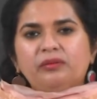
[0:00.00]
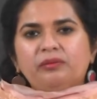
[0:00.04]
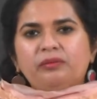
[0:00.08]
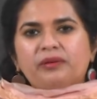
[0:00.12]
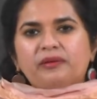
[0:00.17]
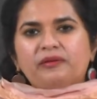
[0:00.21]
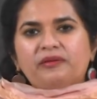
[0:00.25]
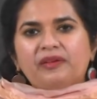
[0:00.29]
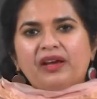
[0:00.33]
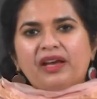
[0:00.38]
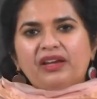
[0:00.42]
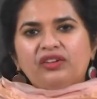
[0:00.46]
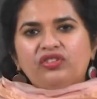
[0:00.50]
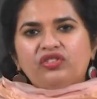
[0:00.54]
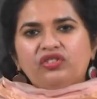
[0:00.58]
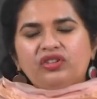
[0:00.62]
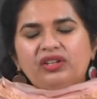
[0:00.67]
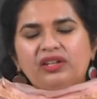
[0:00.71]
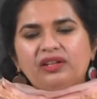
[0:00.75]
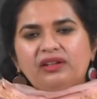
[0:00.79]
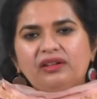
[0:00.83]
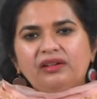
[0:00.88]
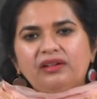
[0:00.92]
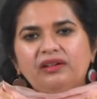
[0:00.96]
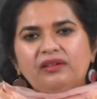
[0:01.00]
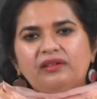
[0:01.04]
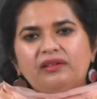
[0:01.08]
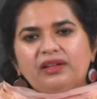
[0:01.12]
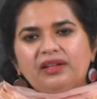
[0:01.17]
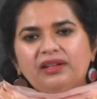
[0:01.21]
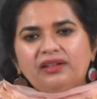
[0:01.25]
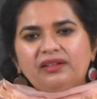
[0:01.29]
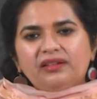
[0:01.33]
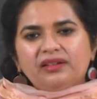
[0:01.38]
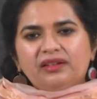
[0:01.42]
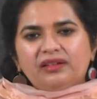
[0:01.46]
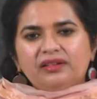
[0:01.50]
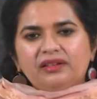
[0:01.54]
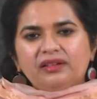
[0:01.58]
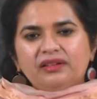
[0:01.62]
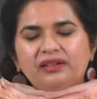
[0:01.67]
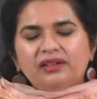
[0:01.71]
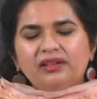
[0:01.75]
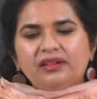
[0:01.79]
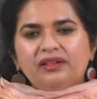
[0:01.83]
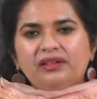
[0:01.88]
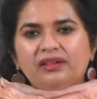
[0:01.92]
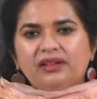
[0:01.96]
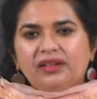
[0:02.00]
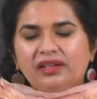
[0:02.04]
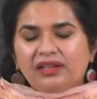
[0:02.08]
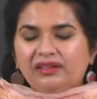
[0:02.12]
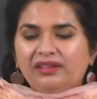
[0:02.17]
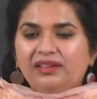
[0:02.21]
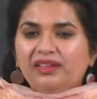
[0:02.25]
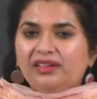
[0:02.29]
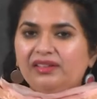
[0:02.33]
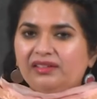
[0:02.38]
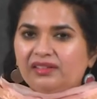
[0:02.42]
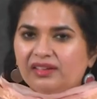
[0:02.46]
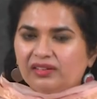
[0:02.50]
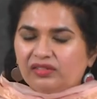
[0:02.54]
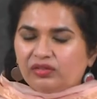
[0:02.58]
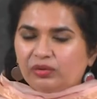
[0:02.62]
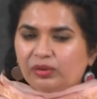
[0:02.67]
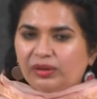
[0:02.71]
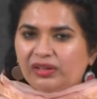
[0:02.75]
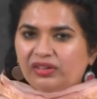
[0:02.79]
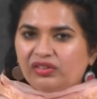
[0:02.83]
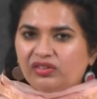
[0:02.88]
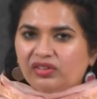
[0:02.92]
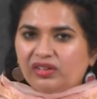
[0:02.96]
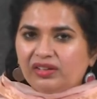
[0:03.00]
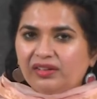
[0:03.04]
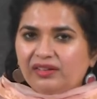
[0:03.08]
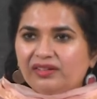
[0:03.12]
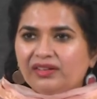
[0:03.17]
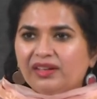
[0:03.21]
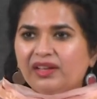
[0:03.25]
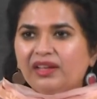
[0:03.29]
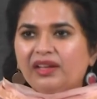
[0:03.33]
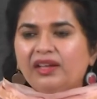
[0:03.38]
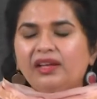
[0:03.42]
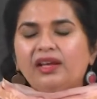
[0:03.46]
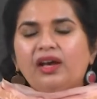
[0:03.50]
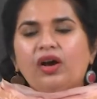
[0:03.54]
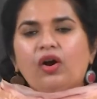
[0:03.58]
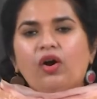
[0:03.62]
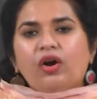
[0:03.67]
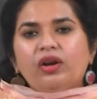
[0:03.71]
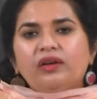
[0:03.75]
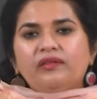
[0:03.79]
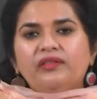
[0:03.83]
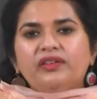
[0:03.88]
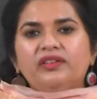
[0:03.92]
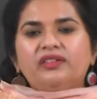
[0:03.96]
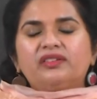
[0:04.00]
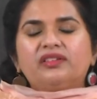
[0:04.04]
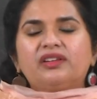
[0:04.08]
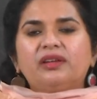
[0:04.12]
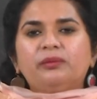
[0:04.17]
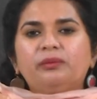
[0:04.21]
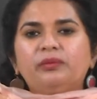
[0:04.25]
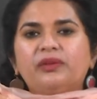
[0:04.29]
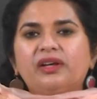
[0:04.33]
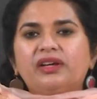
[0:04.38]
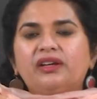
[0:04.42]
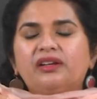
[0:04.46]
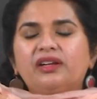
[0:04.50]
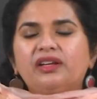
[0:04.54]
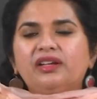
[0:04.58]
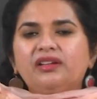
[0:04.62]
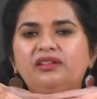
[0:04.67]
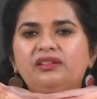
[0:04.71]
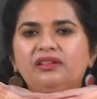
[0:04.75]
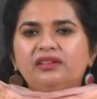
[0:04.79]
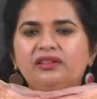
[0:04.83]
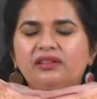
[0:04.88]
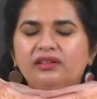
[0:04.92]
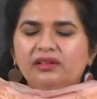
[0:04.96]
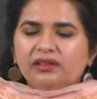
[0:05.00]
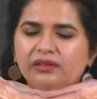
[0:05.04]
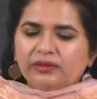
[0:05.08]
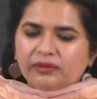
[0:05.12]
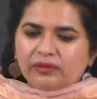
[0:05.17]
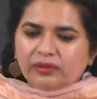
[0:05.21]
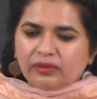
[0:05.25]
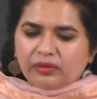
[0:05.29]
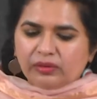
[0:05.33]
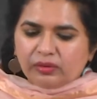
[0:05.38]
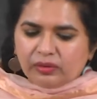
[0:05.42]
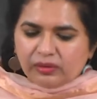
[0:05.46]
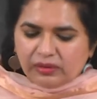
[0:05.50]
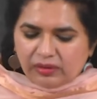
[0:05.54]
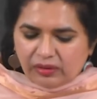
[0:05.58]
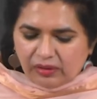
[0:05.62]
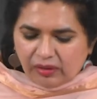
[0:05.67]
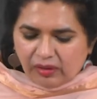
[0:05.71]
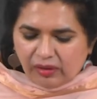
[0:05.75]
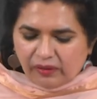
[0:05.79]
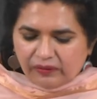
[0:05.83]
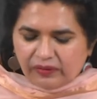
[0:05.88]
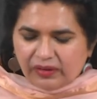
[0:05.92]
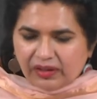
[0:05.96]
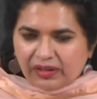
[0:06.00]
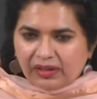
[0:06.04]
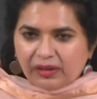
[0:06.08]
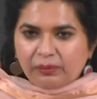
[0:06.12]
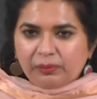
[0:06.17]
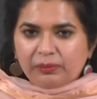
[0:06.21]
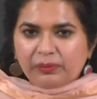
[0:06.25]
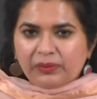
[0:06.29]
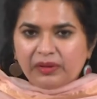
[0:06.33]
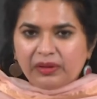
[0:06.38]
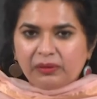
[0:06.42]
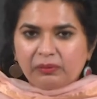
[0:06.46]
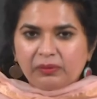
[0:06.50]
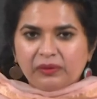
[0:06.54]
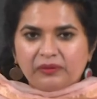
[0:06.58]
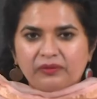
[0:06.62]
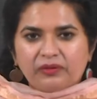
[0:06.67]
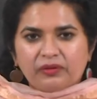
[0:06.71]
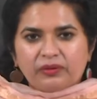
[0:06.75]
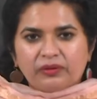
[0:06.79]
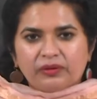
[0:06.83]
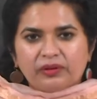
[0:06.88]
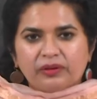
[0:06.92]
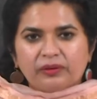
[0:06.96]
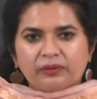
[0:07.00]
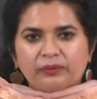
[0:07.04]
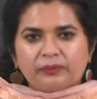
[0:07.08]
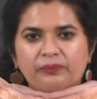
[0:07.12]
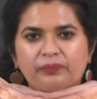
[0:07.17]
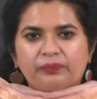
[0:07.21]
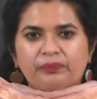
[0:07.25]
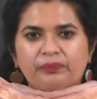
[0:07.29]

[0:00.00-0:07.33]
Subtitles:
professional in these situations. Always keep the greater good of the company before you.